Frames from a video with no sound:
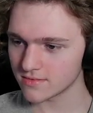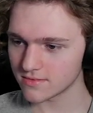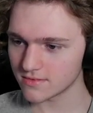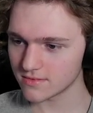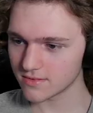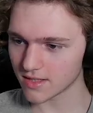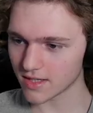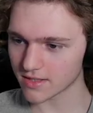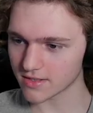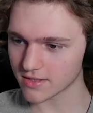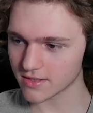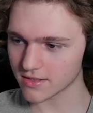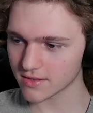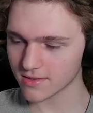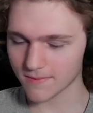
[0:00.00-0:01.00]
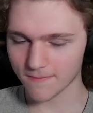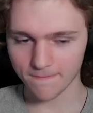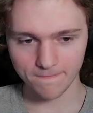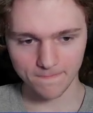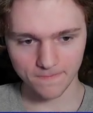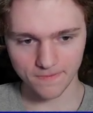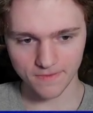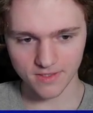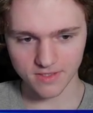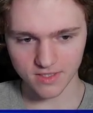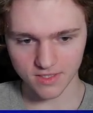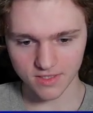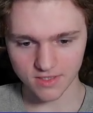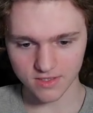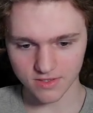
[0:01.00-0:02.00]
Yes. This
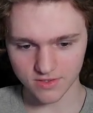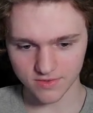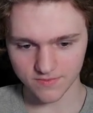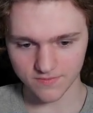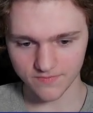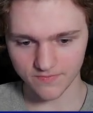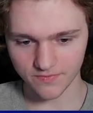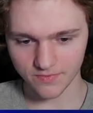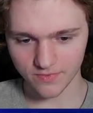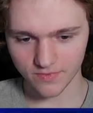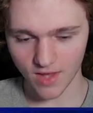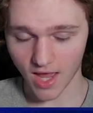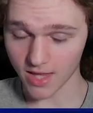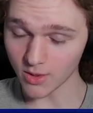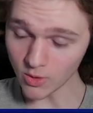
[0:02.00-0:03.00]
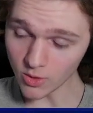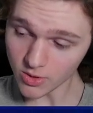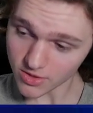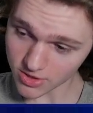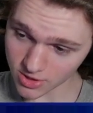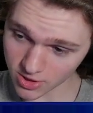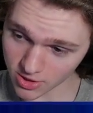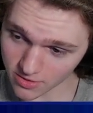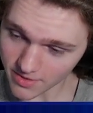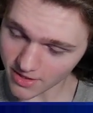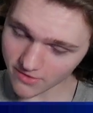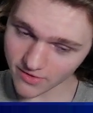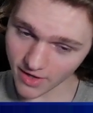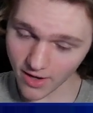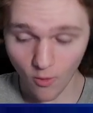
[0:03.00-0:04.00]
is. I learned this term the other
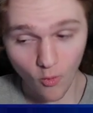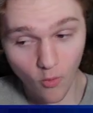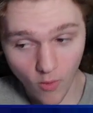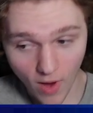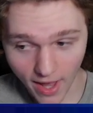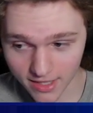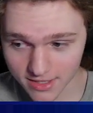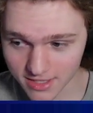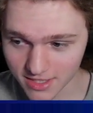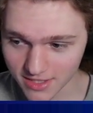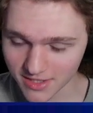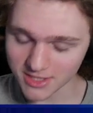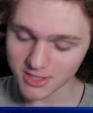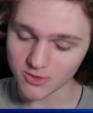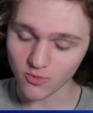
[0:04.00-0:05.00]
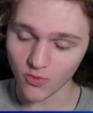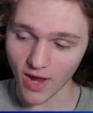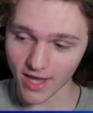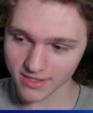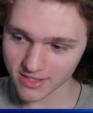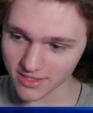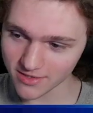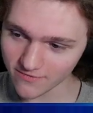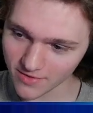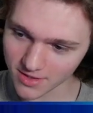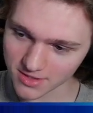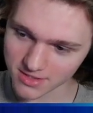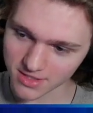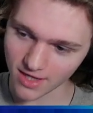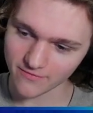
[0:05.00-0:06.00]
day. This is waxing
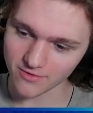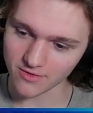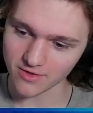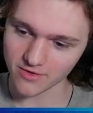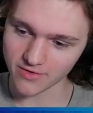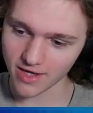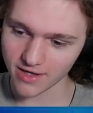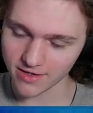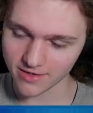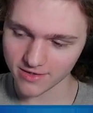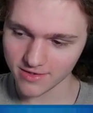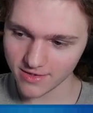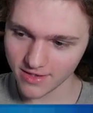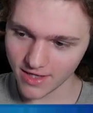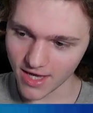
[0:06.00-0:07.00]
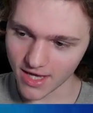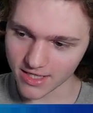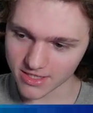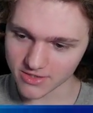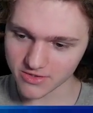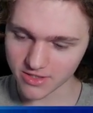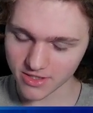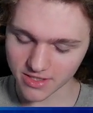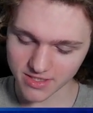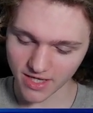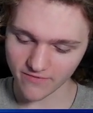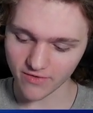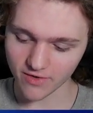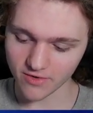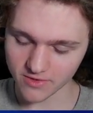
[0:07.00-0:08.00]
philosophical, okay? And it's interesting because I've
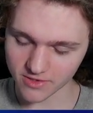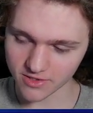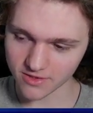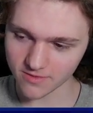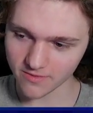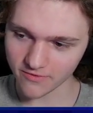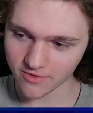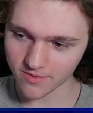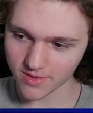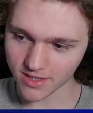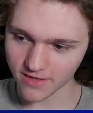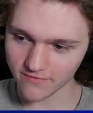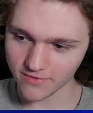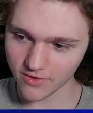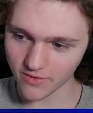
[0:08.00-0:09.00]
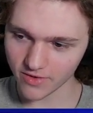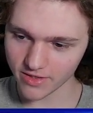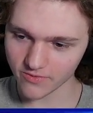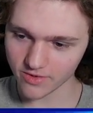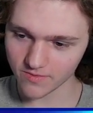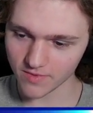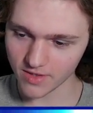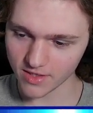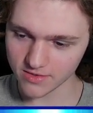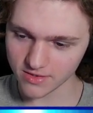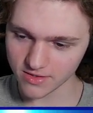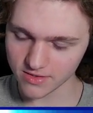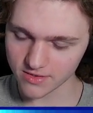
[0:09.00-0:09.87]
heard the term before, but I have no idea what it means.